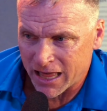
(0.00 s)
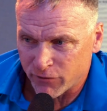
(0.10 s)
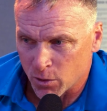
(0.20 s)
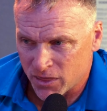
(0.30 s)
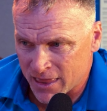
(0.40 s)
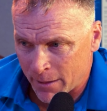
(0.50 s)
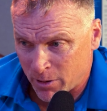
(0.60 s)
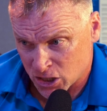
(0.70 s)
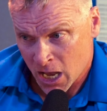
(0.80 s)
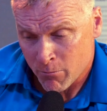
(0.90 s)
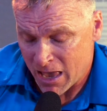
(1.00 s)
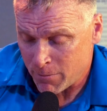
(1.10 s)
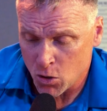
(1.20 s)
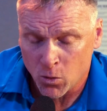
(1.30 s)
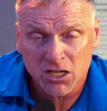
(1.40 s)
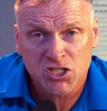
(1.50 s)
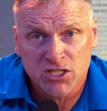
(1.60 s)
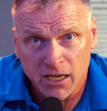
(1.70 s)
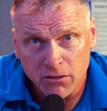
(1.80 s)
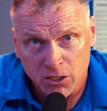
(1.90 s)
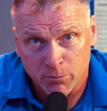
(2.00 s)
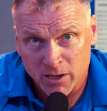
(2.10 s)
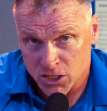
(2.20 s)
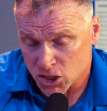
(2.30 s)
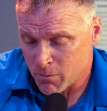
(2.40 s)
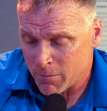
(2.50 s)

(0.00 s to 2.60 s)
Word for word: level within that business. Maybe you want to sell your business.